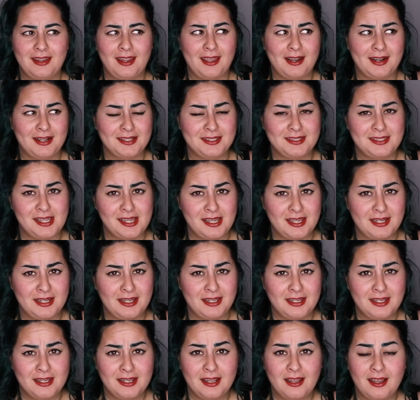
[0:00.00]
And I
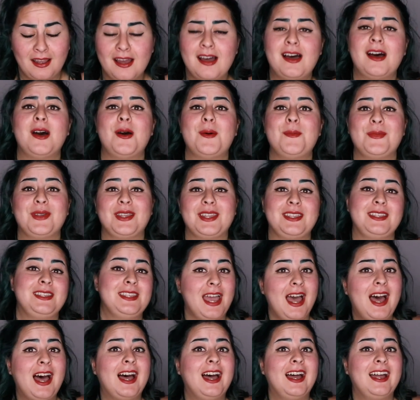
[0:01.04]
said, um,
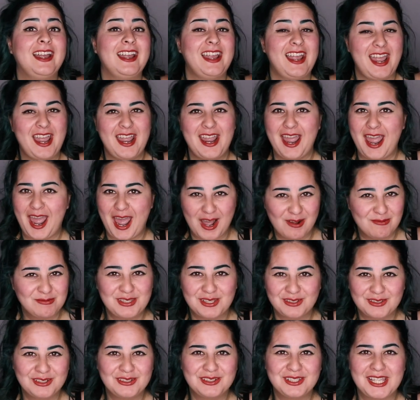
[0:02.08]
yeah,
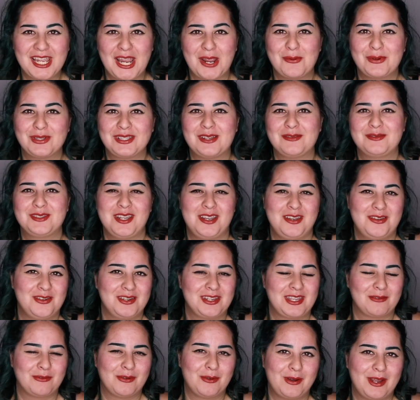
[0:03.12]
absolutely, I would love to do a
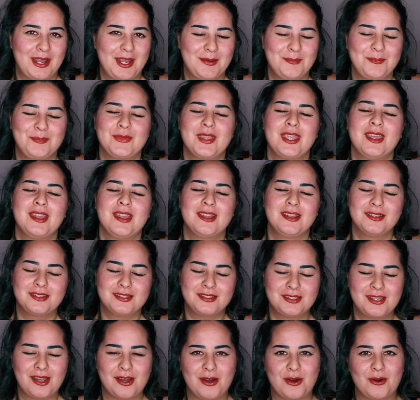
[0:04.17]
giveaway.
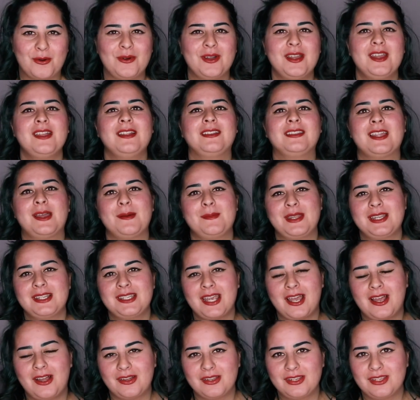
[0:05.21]
So let me
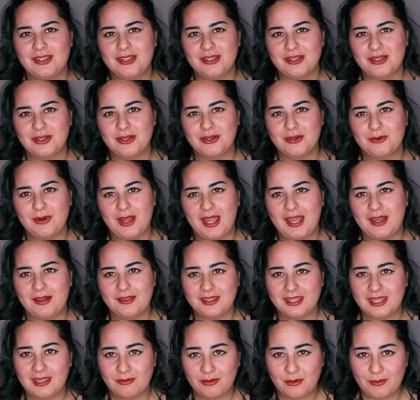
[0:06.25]
tell you how
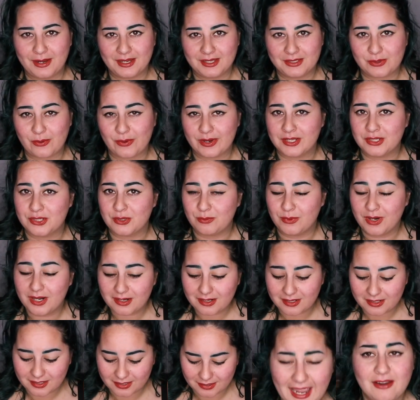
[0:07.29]
the giveaway is going to
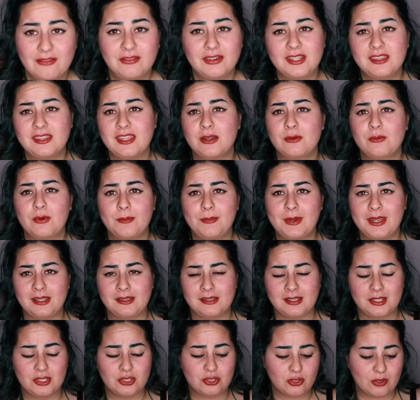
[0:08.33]
work. Everything will be in
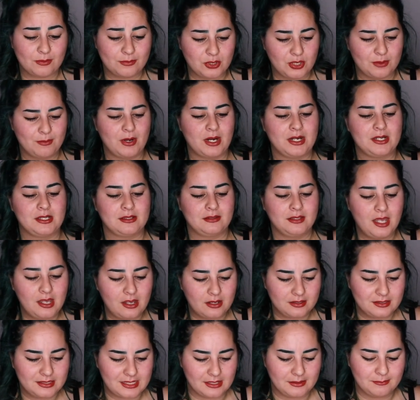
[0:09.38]
the description bar
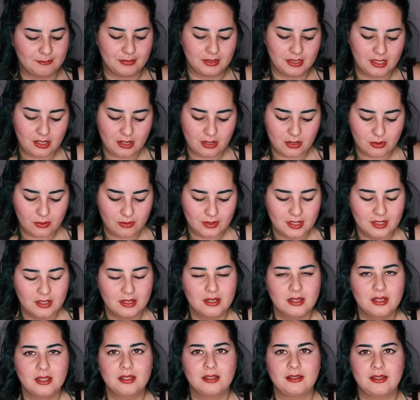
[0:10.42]
down below,
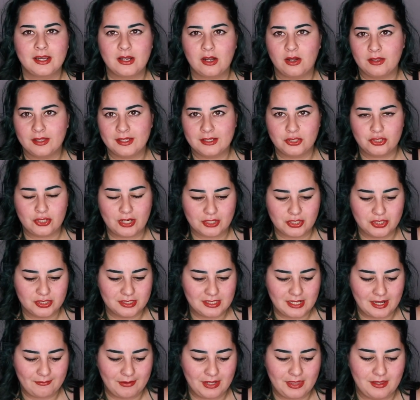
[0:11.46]
like all the instructions
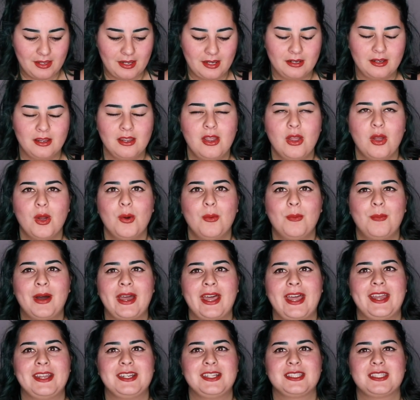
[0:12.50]
and everything.
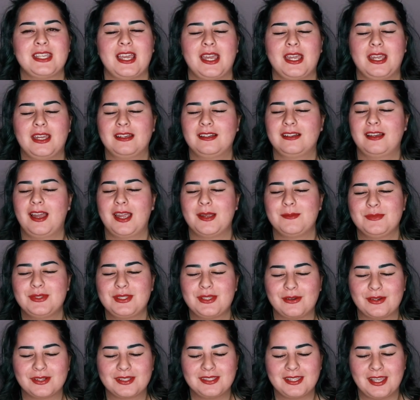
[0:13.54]
But I just, I, I'm
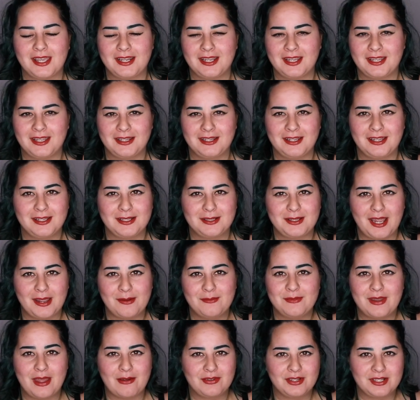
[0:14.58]
so excited.
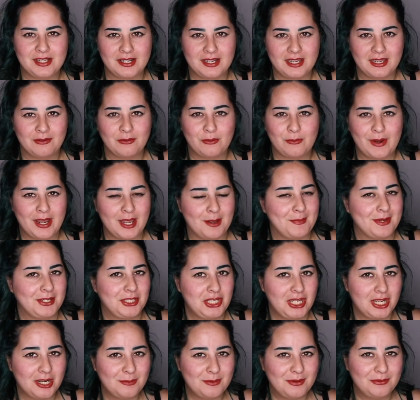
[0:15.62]
I've never done a giveaway on my
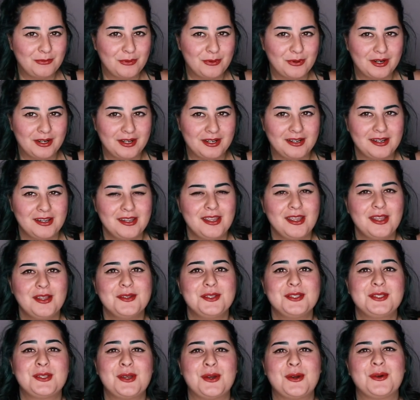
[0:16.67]
channel before,
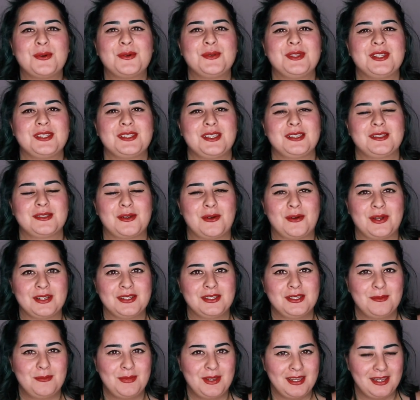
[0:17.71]
so this is going
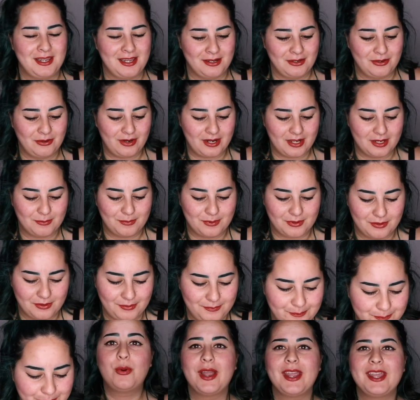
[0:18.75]
to be
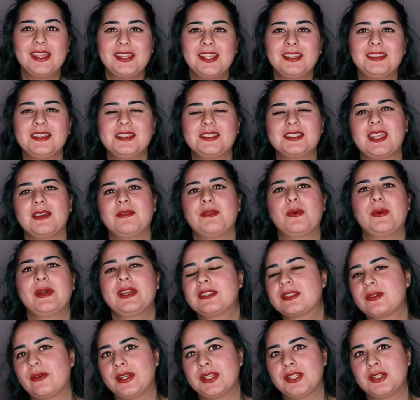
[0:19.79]
incredible. The way that this giveaway
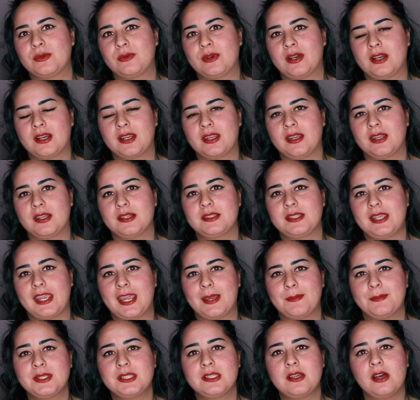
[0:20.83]
is going to work is
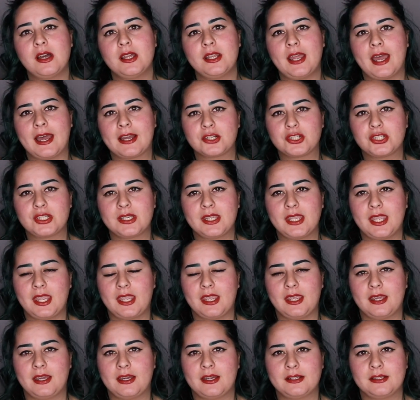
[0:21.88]
Amazon actually
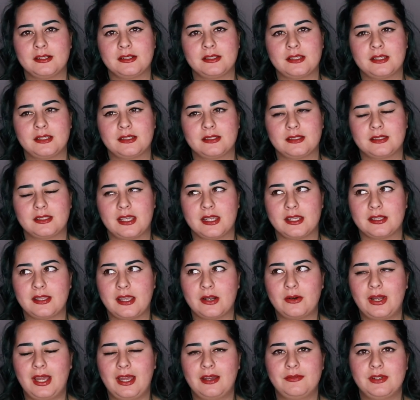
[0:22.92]
can't, like they
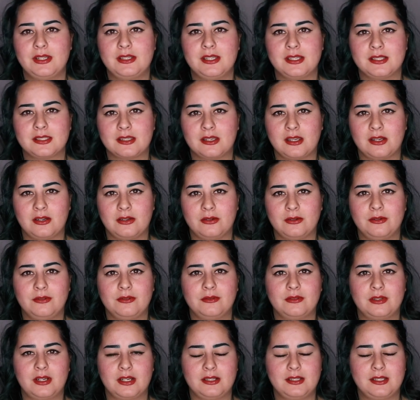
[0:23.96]
don't have a discount,
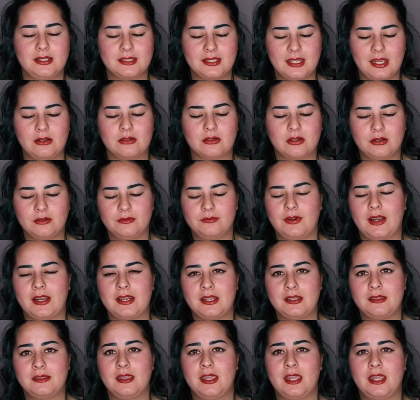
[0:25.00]
a discount code for
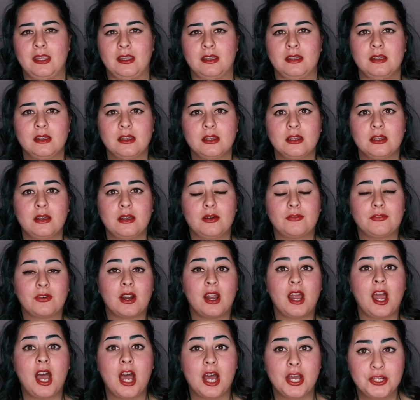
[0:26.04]
anything for
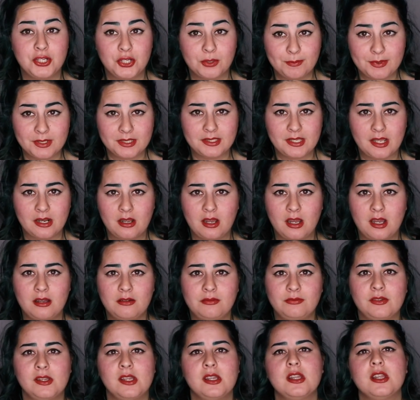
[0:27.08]
one hundred percent
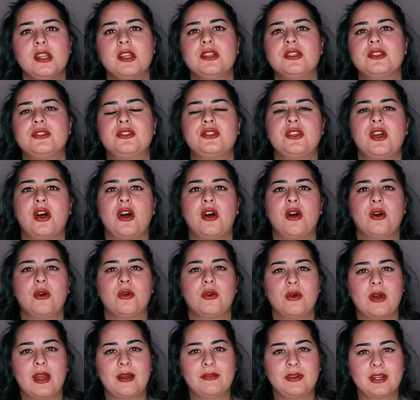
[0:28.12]
off.
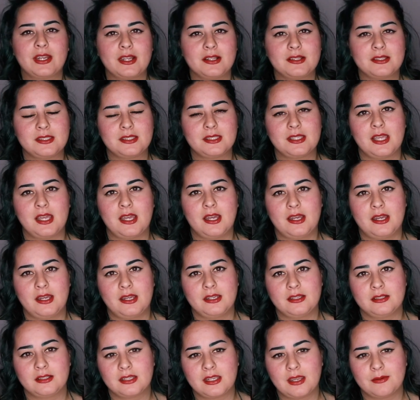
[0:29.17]
So whoever gets
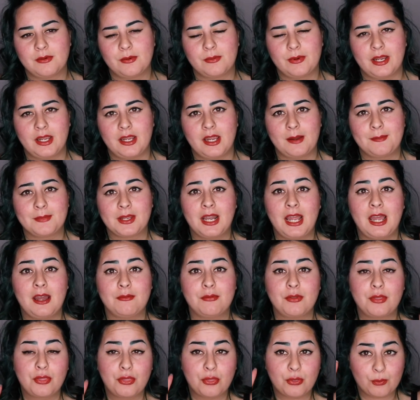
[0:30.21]
the giveaway, I'm gonna
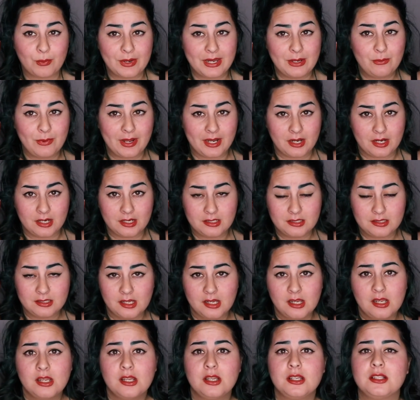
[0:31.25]
have three winners.
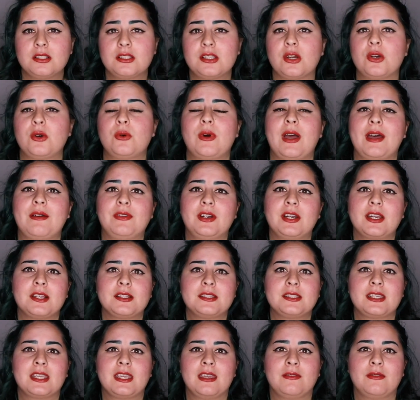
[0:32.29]
So whoever
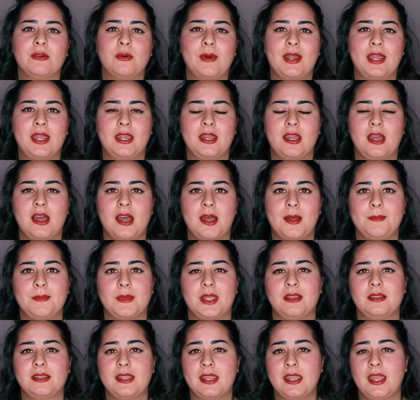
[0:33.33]
gets the giveaway, um,
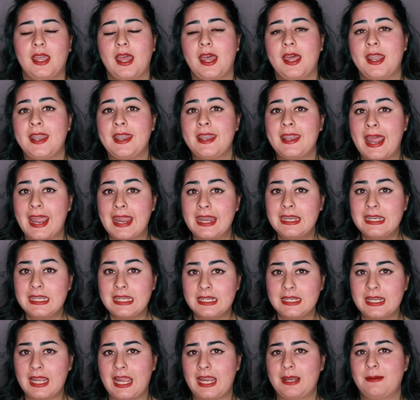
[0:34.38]
they get a
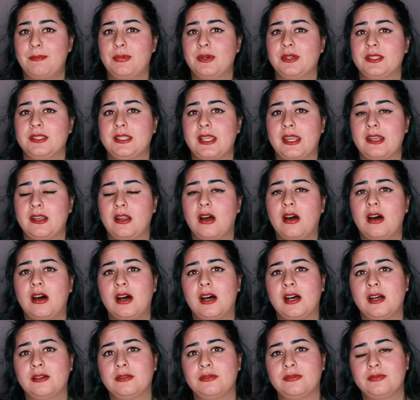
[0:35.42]
ninety-nine percent
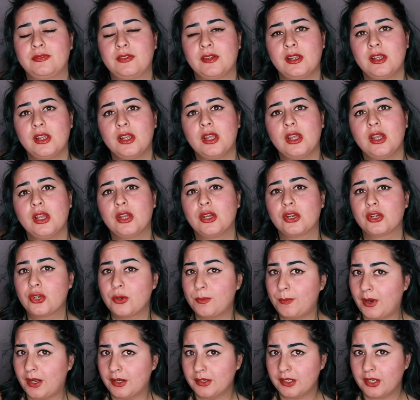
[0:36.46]
off
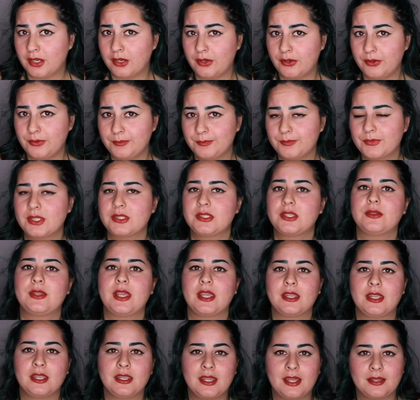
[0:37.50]
coupon code, so
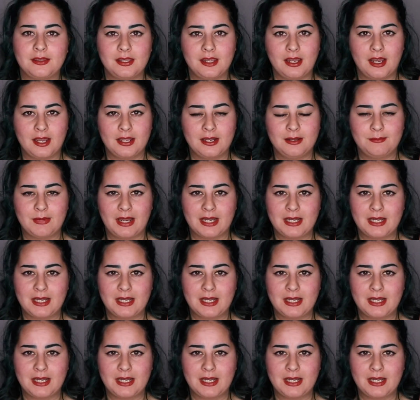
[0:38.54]
they can get the item